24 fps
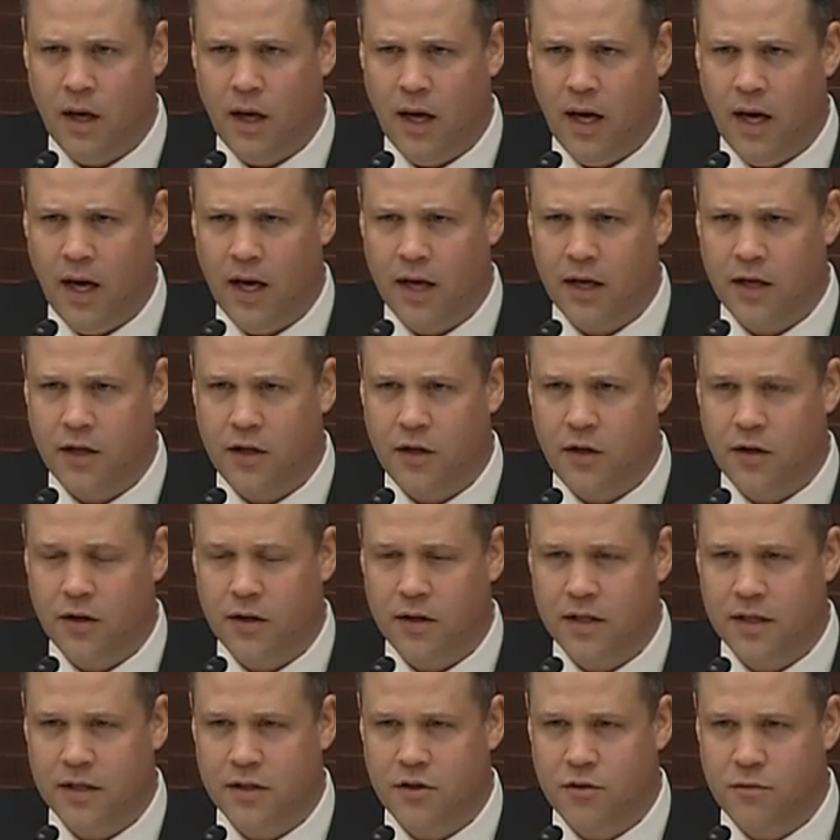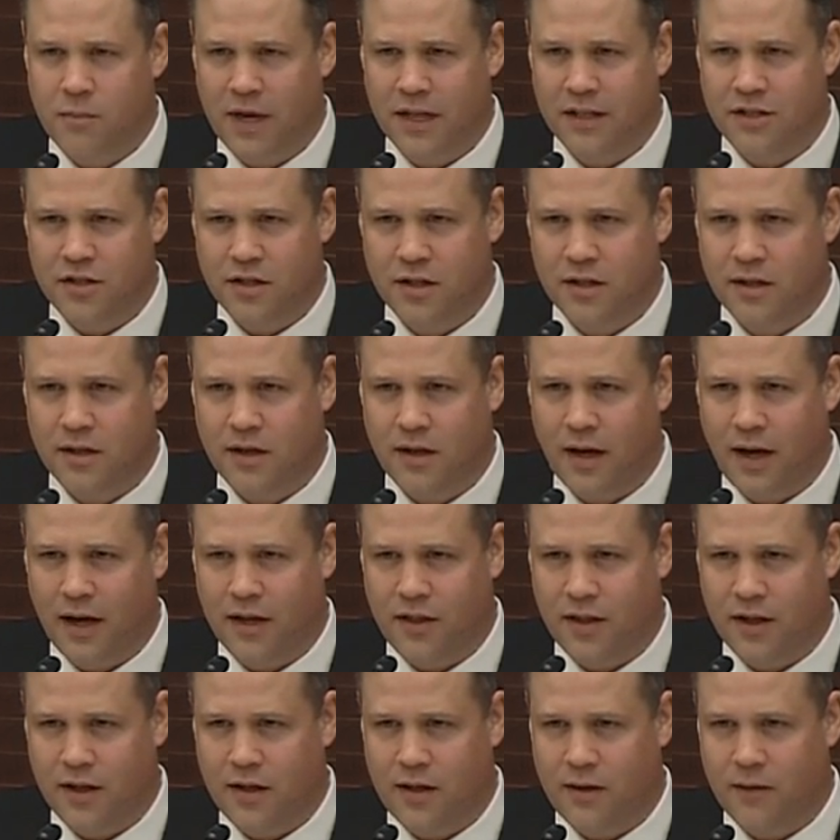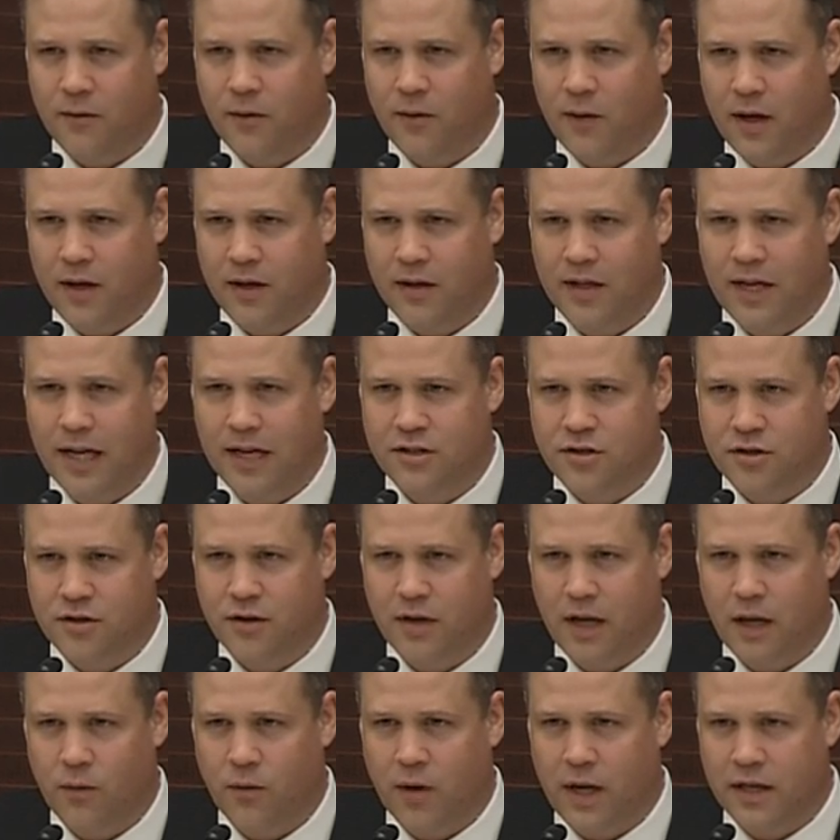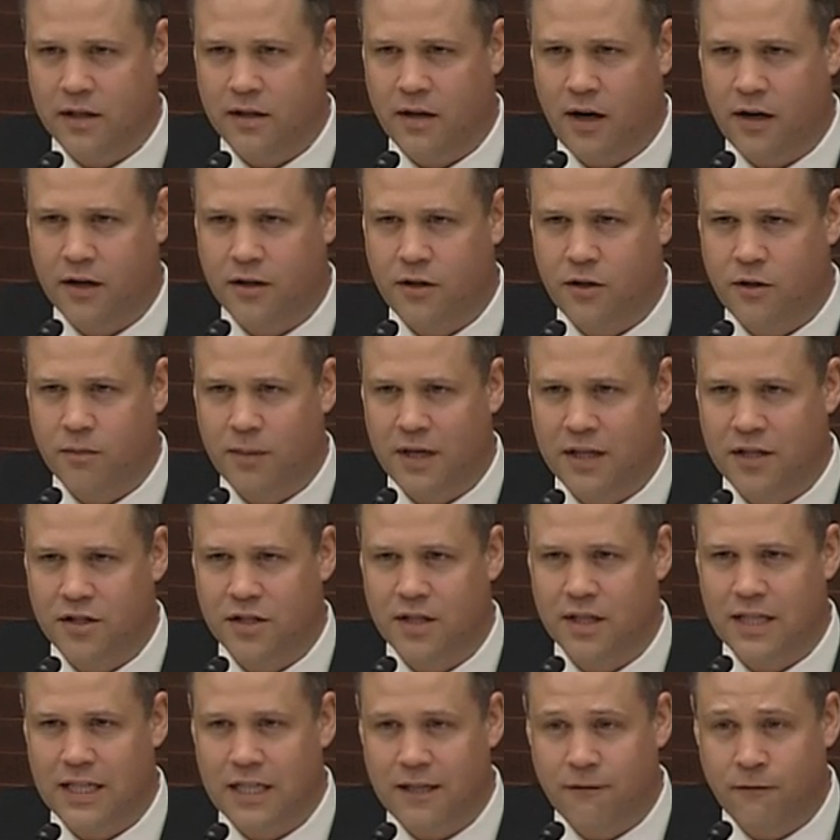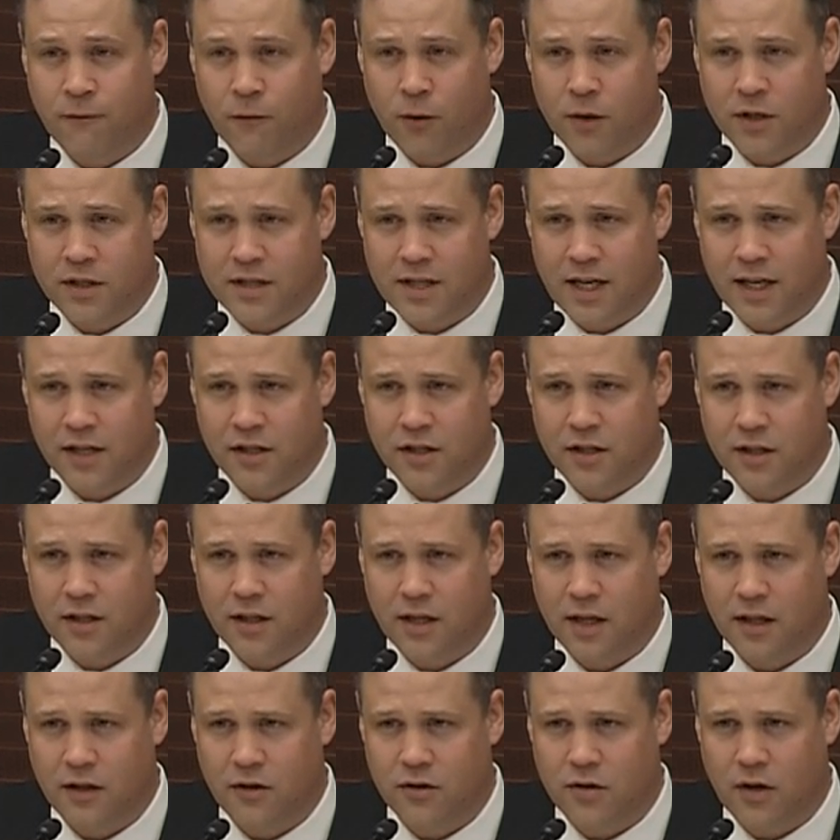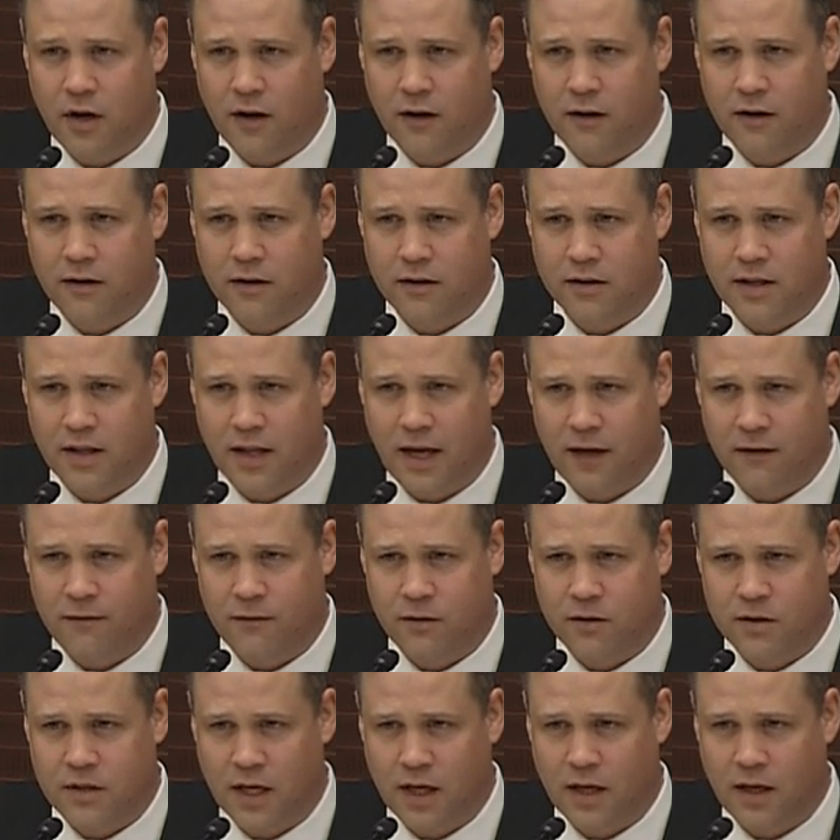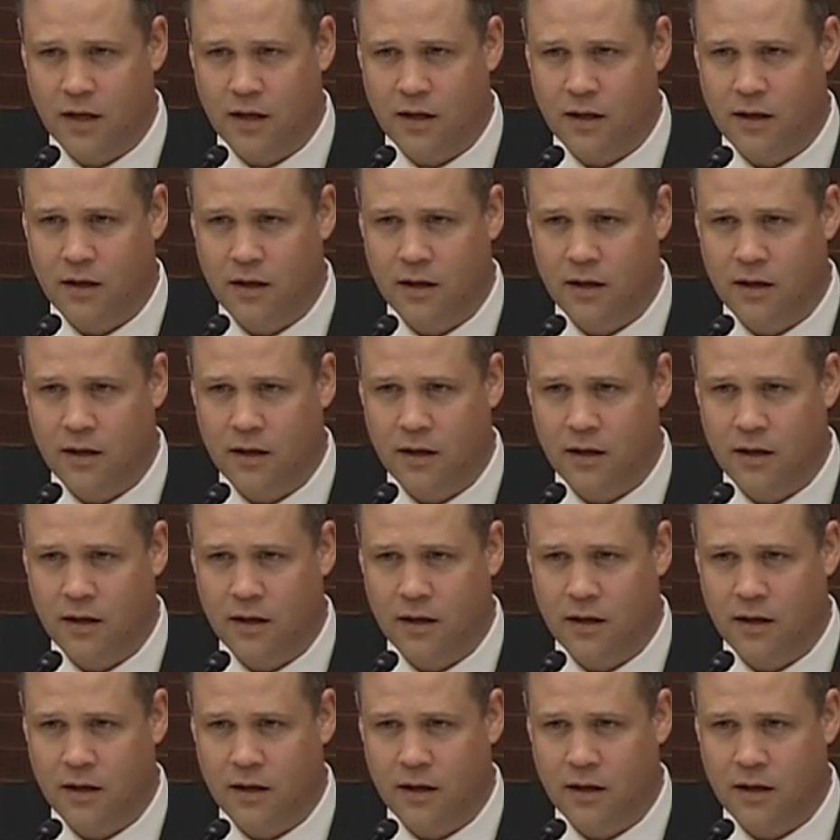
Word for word: Uh, you, did you mention, I think uh, yesterday when I talked to you, you mentioned deforestation. Can you talk to that for a second?